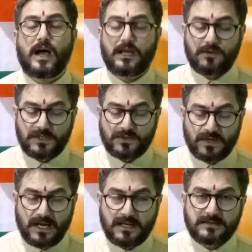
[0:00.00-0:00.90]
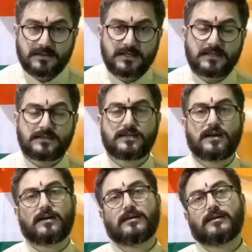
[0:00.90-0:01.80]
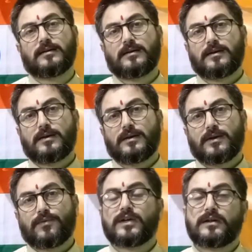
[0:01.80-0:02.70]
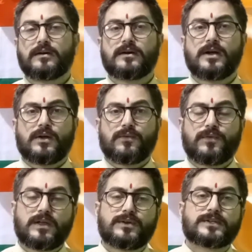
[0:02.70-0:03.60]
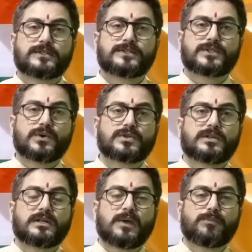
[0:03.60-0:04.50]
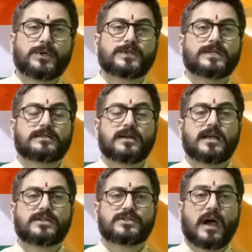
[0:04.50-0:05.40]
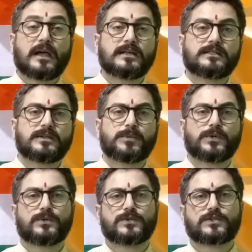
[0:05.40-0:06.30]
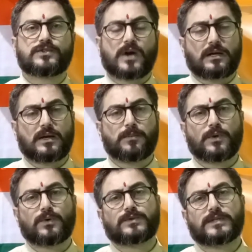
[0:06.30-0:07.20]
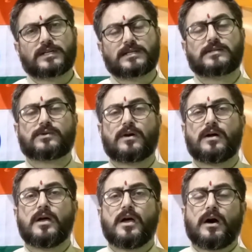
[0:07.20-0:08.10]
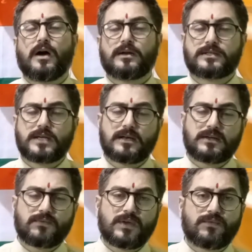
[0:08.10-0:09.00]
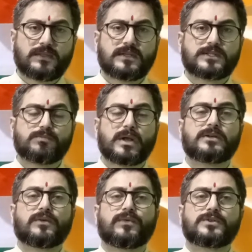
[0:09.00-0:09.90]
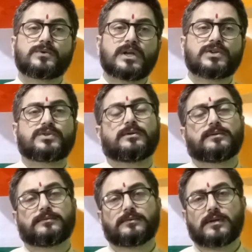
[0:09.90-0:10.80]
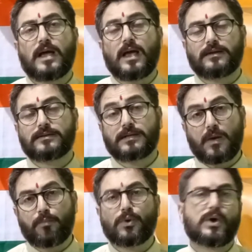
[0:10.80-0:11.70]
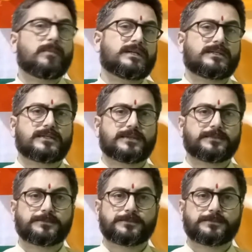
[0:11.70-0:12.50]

I visualize an India where various social abuses like child abuse, drug abuse, etc. are done away with the spread of education and employment.